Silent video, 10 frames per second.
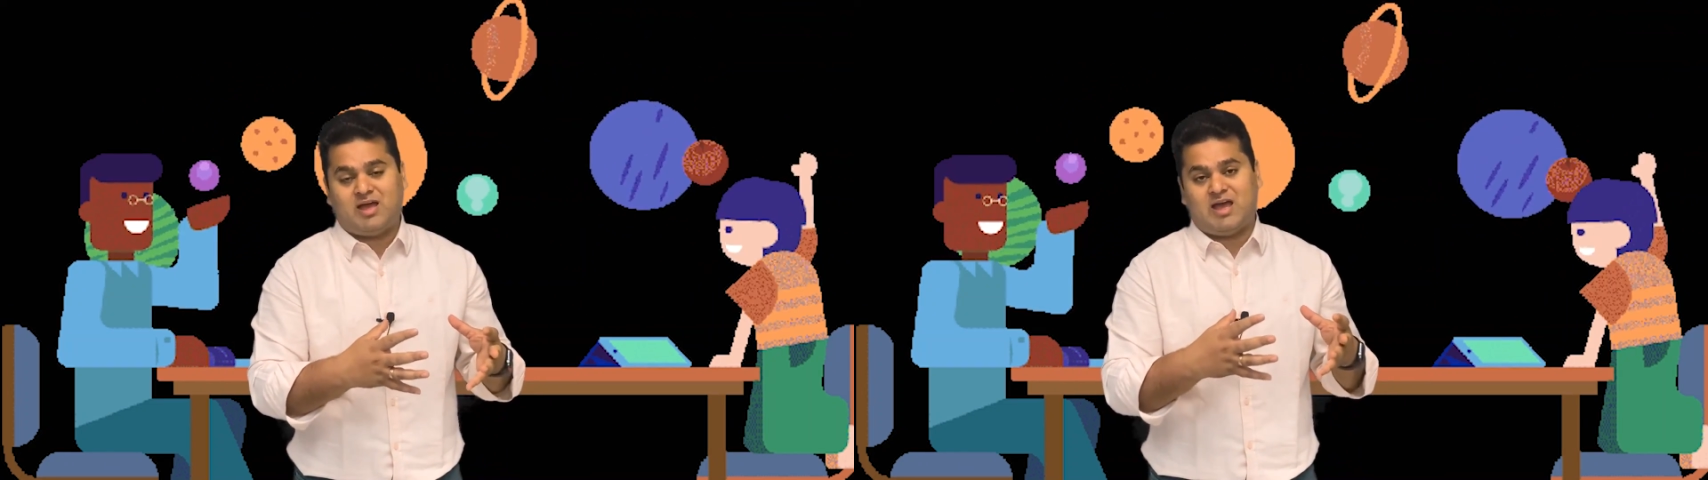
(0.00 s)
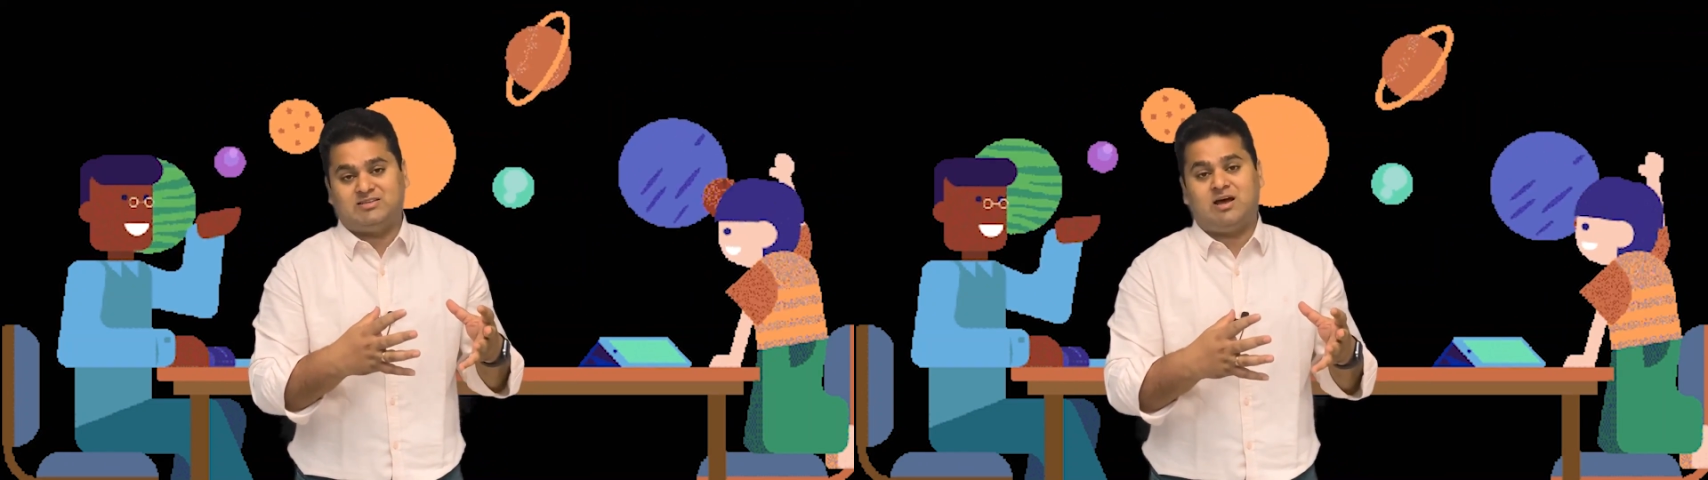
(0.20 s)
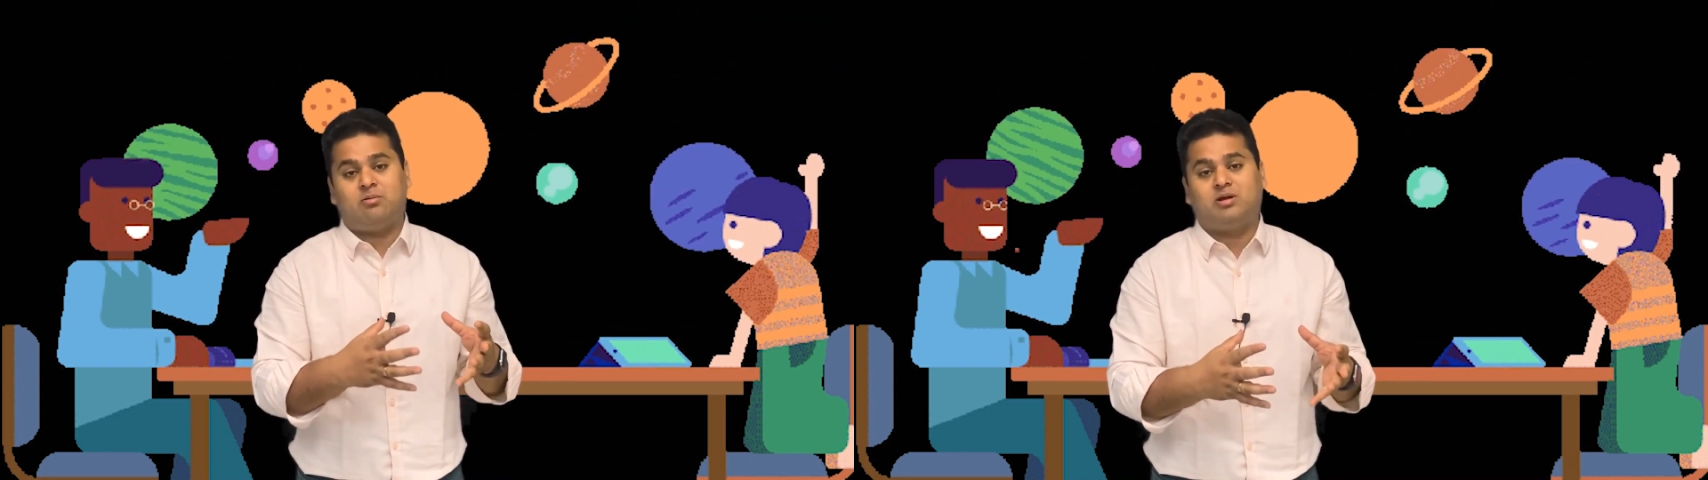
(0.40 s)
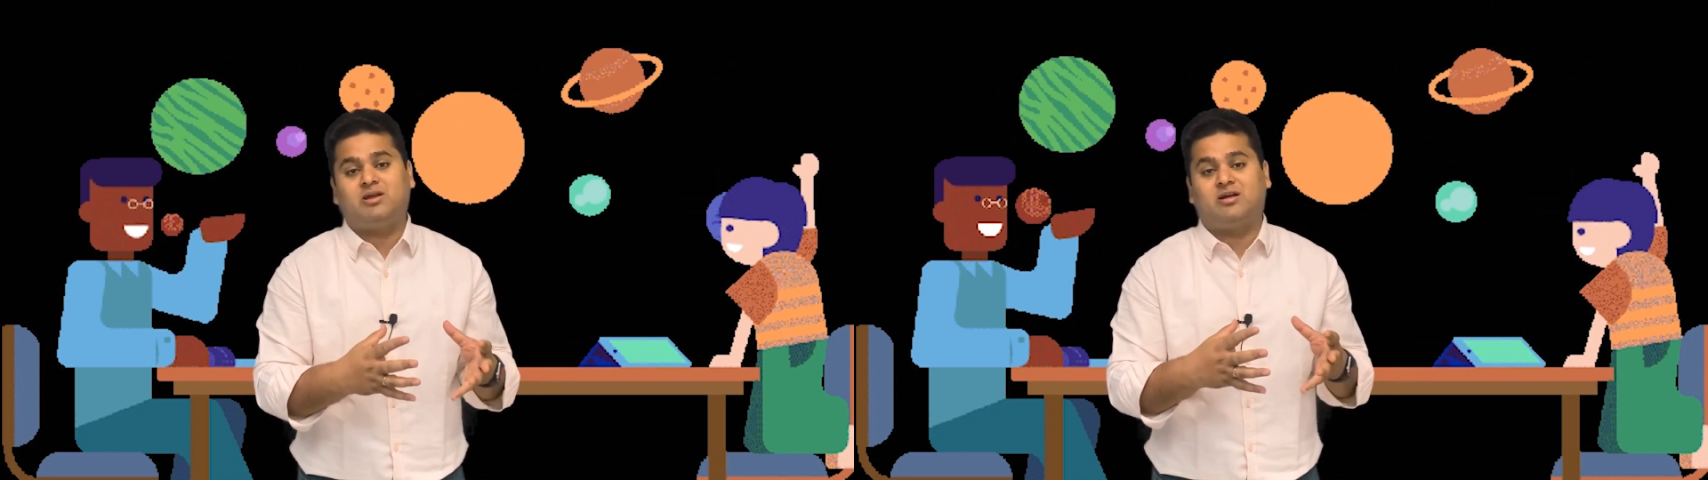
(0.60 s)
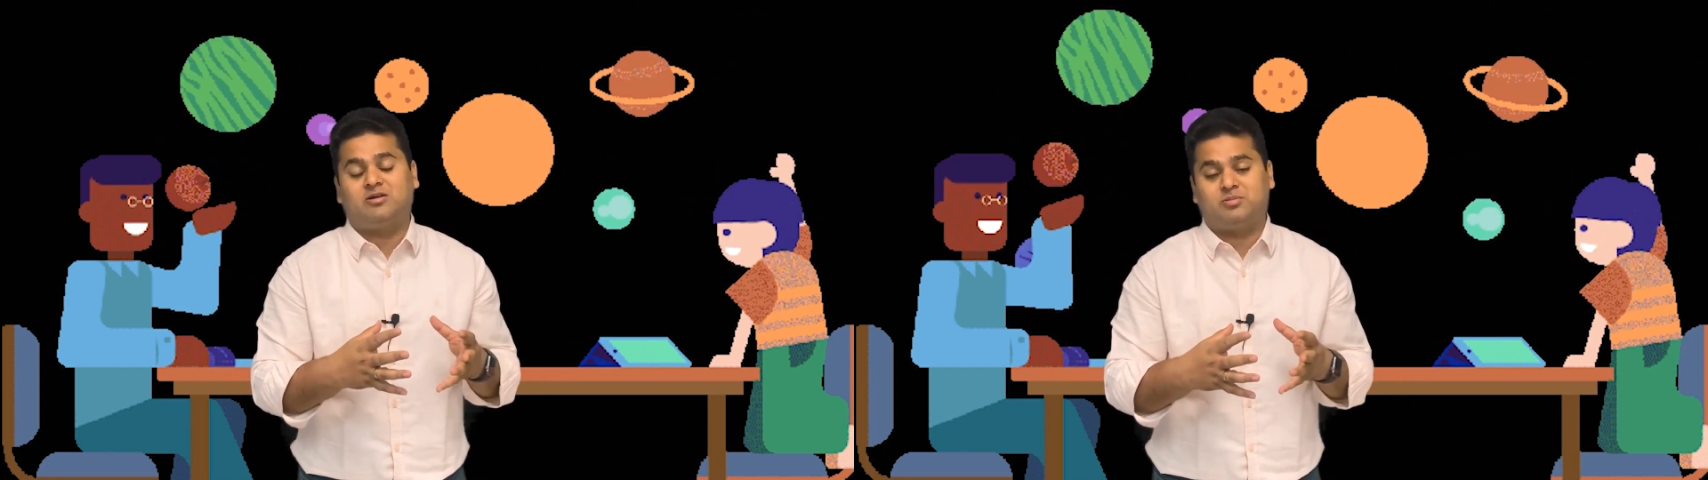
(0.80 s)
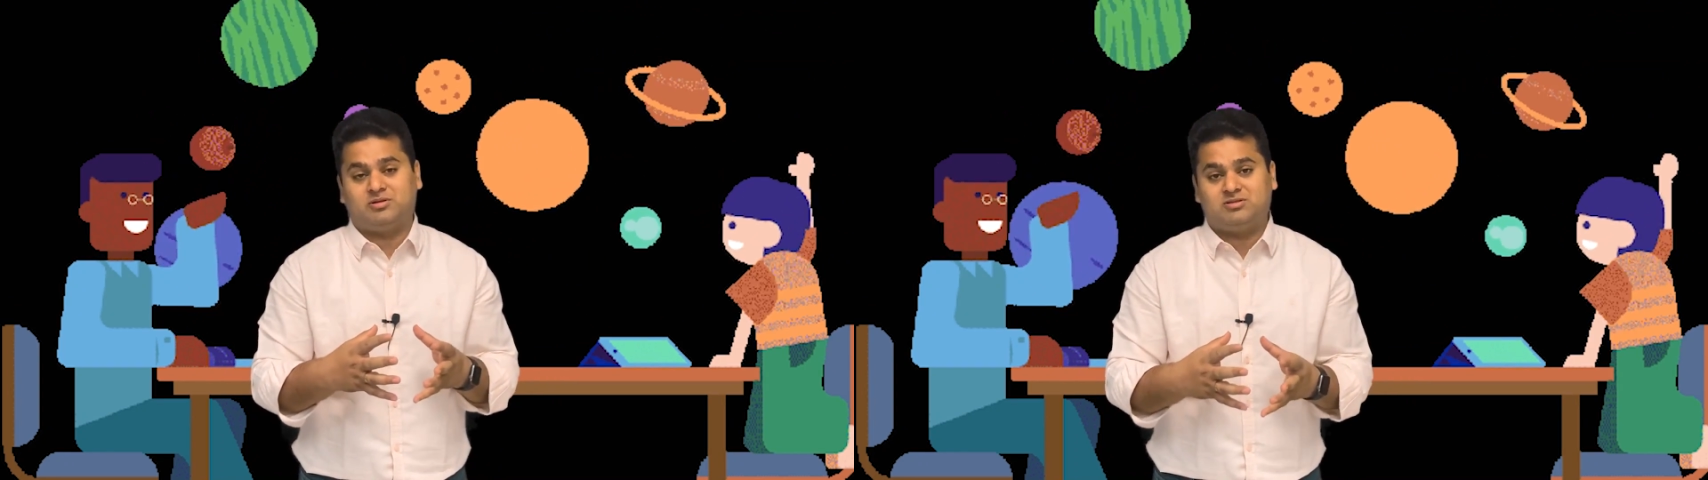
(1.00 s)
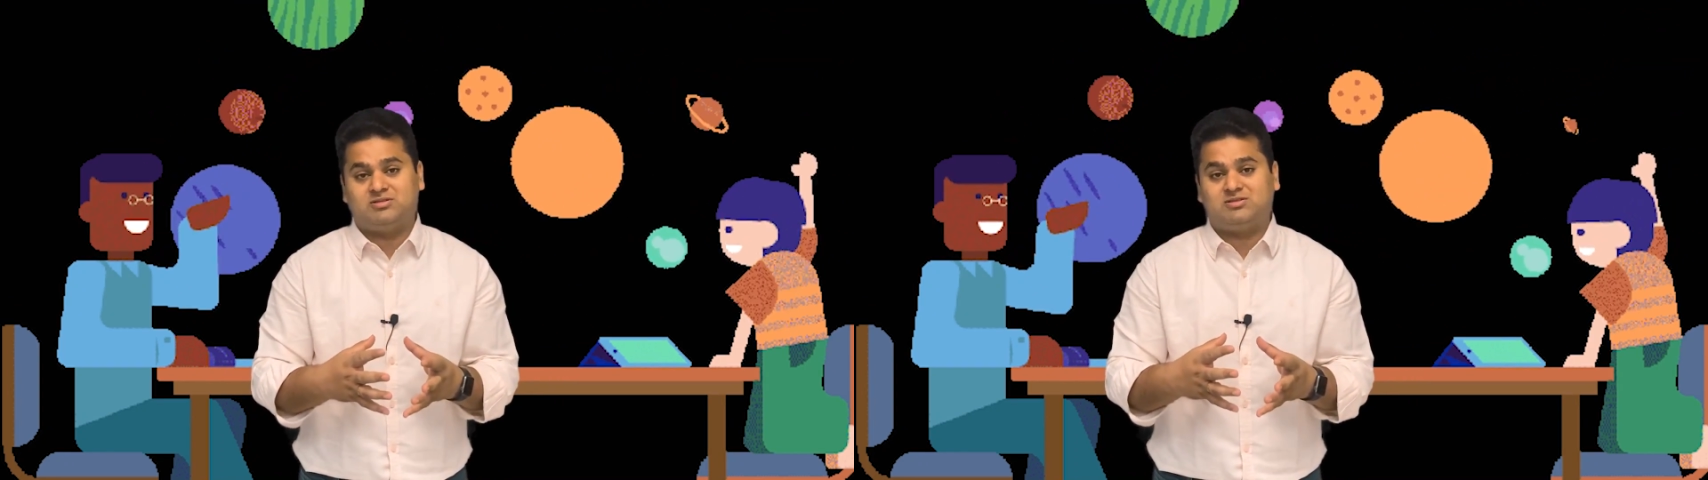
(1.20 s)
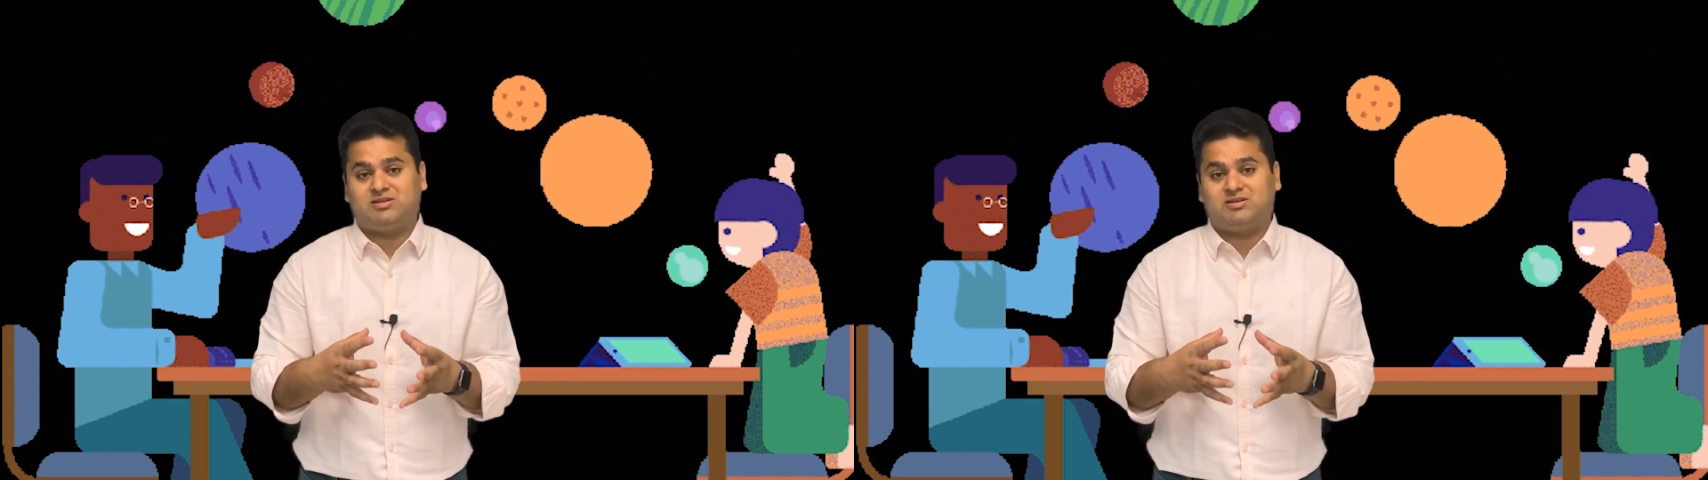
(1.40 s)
as our younger brothers